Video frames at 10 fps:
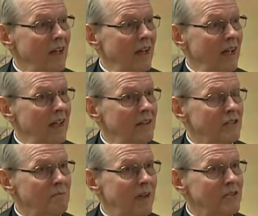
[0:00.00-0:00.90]
Uh,
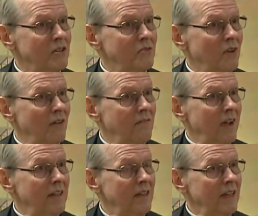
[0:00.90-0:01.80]
it's the message of our
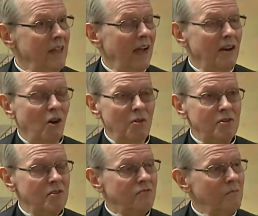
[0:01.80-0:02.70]
faith. I know
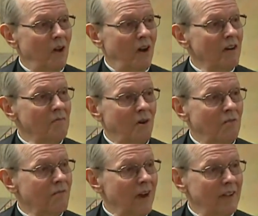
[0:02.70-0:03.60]
this is from the heart of
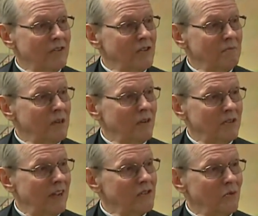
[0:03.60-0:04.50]
Pope Francis
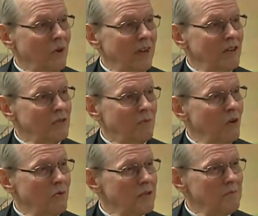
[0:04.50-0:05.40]
because that's the way he
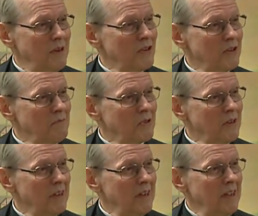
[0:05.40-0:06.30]
spoke with the bishops,